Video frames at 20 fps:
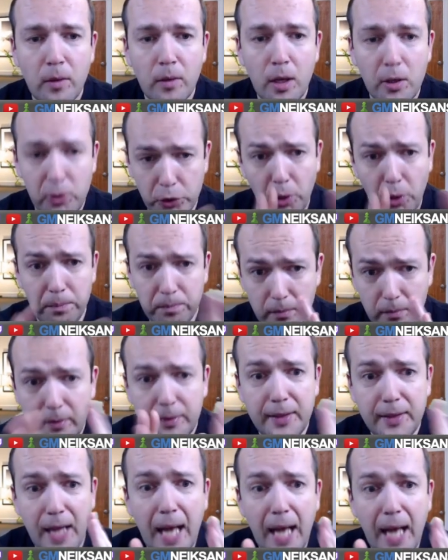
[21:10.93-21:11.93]
So
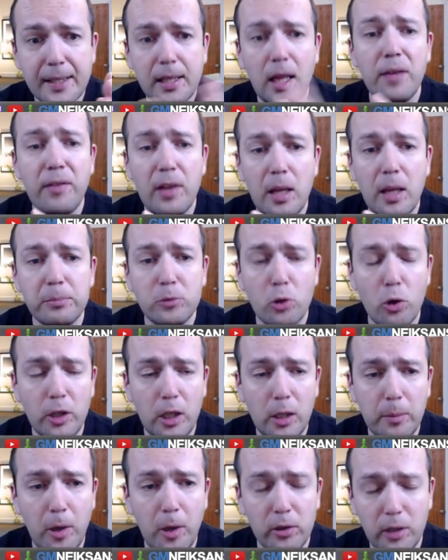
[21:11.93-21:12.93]
that's the level I'm
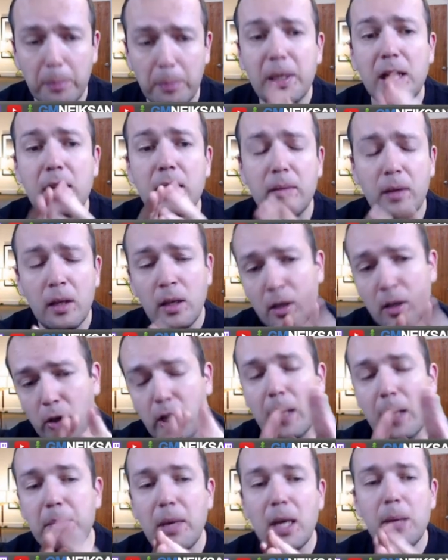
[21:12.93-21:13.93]
talking about. I mean,
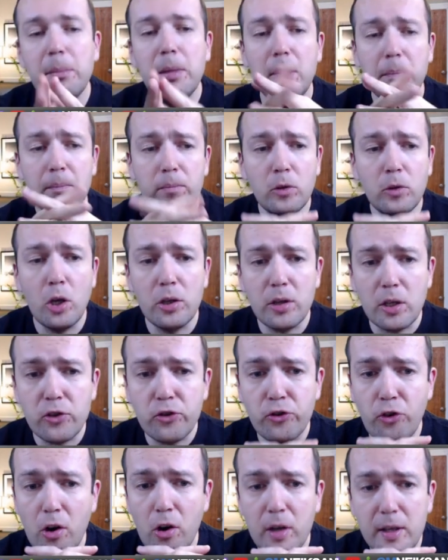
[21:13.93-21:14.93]
okay, maybe not as
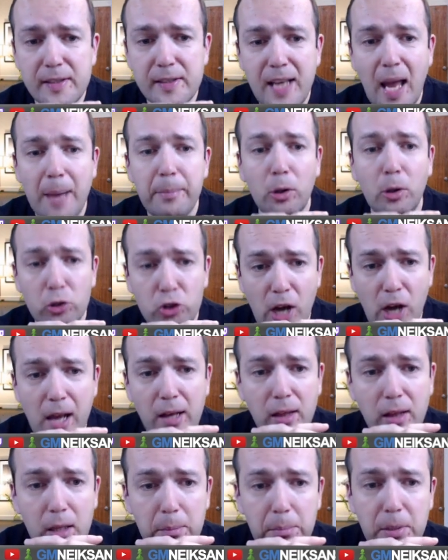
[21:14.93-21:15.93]
strong as Samuel
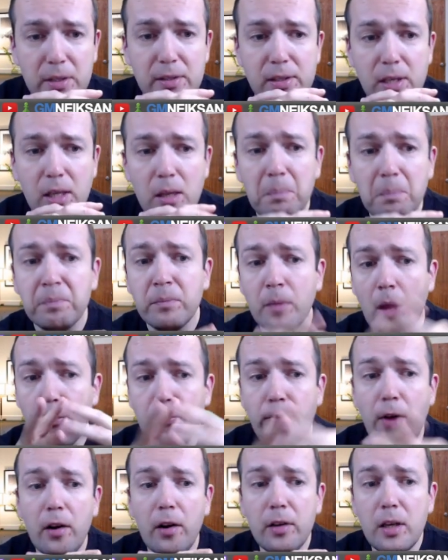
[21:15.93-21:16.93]
Shankland, but still a
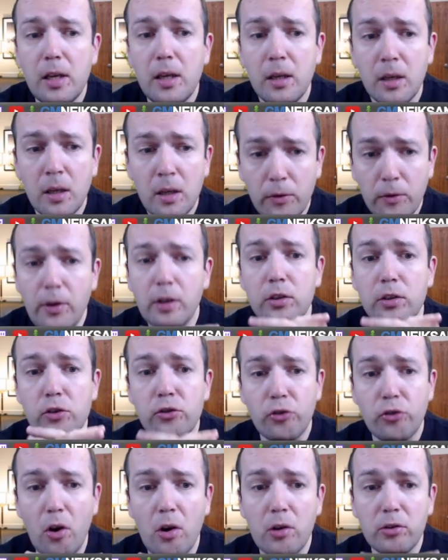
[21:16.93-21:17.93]
very, very
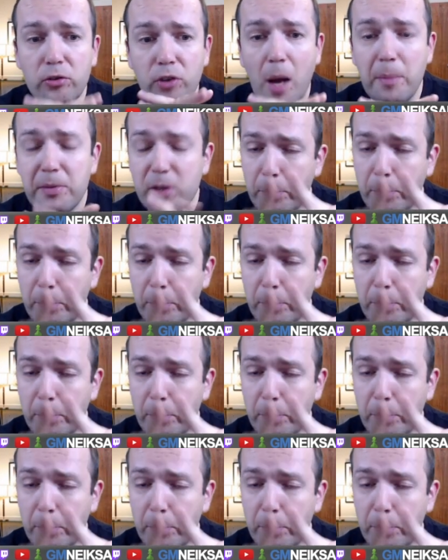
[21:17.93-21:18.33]
strong grandmaster.